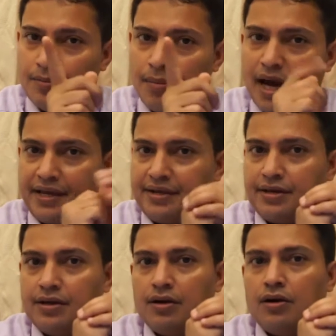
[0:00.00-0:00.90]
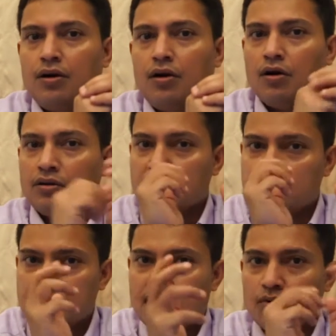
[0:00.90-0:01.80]
mic or the
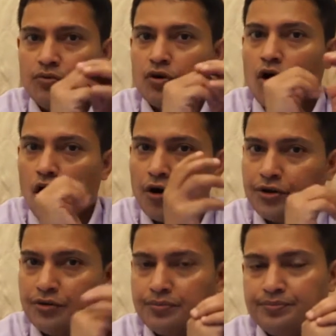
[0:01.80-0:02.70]
sound audio.